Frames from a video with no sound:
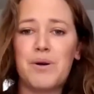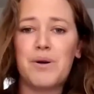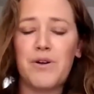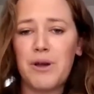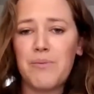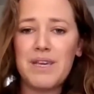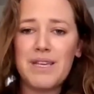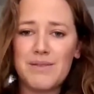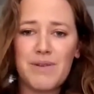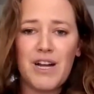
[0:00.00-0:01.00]
portfolio
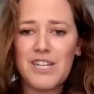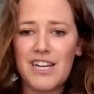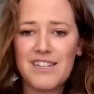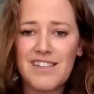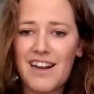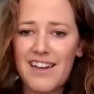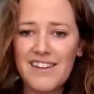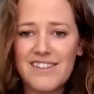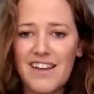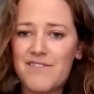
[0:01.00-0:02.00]
piece projects that I
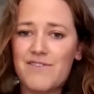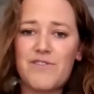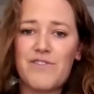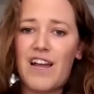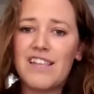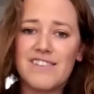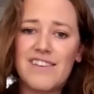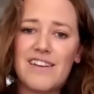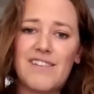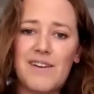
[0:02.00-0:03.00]
had done for friends
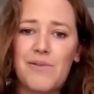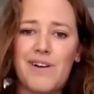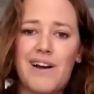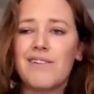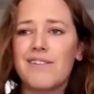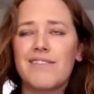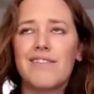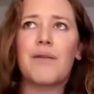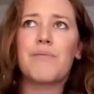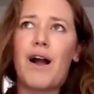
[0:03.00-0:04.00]
and like a
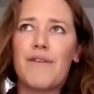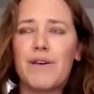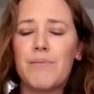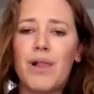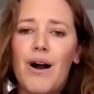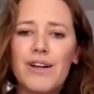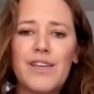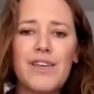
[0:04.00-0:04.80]
nonprofit blog,